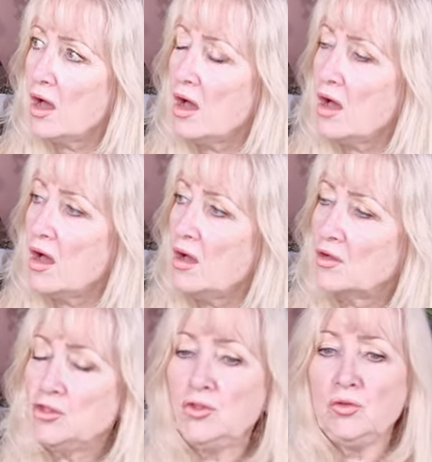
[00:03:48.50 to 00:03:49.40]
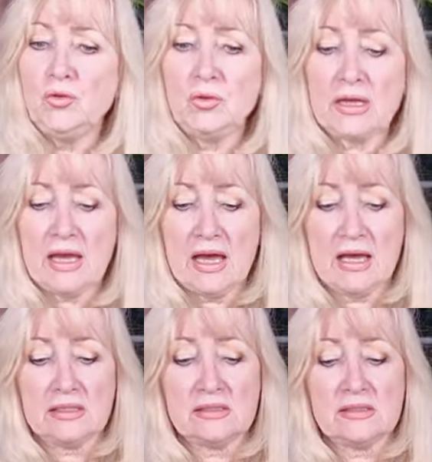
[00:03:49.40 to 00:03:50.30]
uh, you
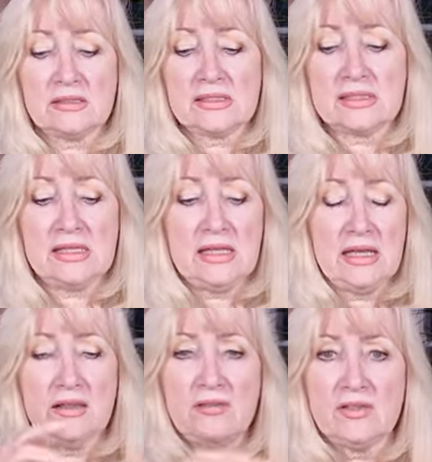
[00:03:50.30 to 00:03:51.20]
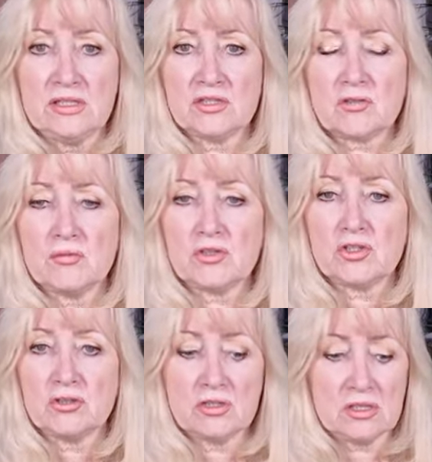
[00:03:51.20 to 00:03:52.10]
can see in the
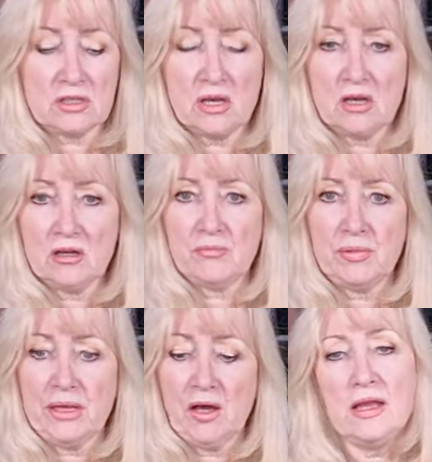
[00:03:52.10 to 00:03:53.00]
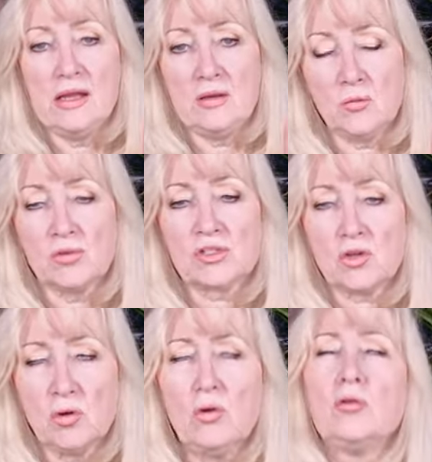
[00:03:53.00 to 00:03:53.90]
descriptions uh, below. It was
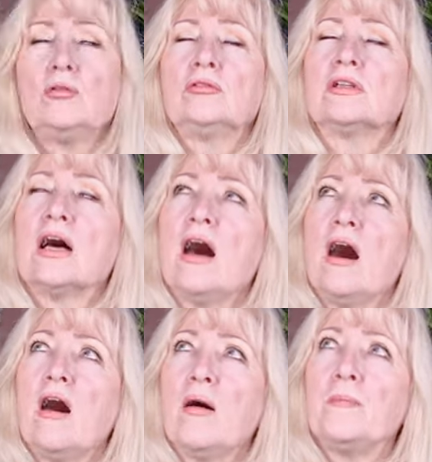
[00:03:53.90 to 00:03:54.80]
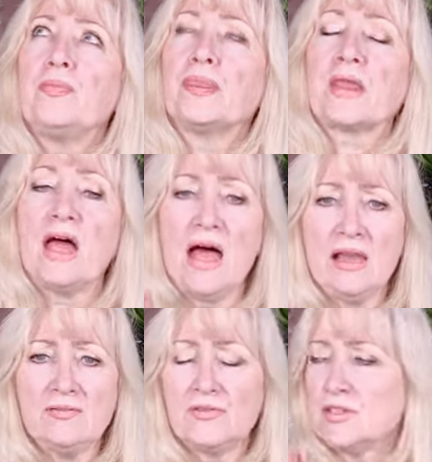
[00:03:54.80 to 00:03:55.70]
called Um,
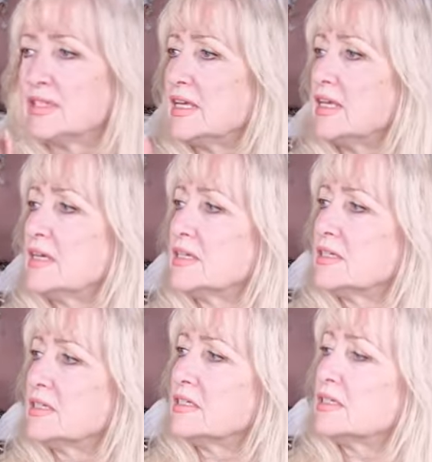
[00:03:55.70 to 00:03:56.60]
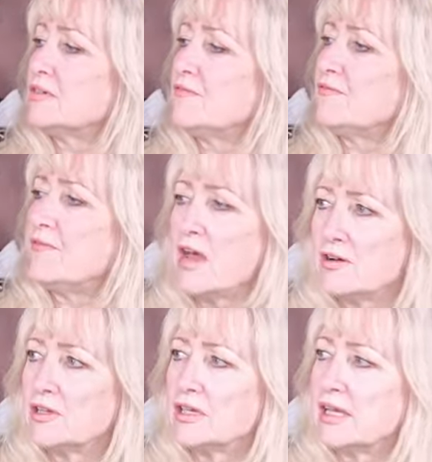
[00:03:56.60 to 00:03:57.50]
elephant ear
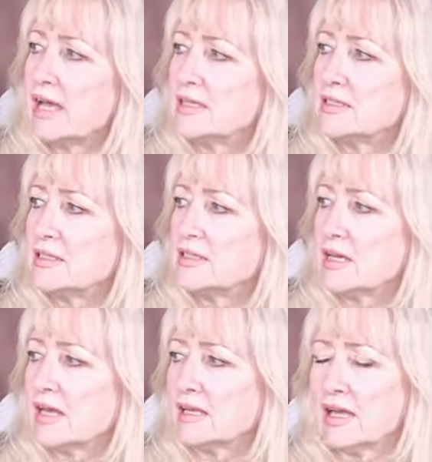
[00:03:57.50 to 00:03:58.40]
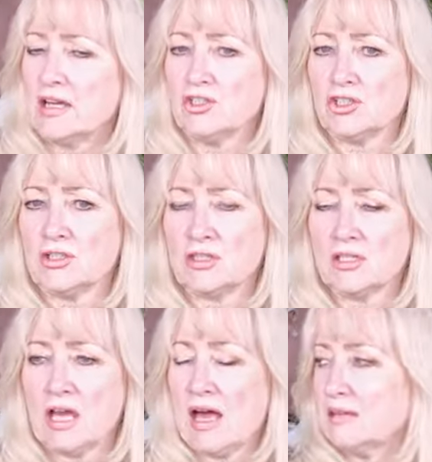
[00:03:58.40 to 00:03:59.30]
variegated
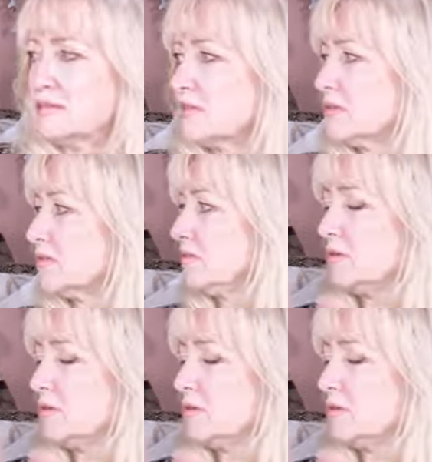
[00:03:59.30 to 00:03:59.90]
alocasias, and you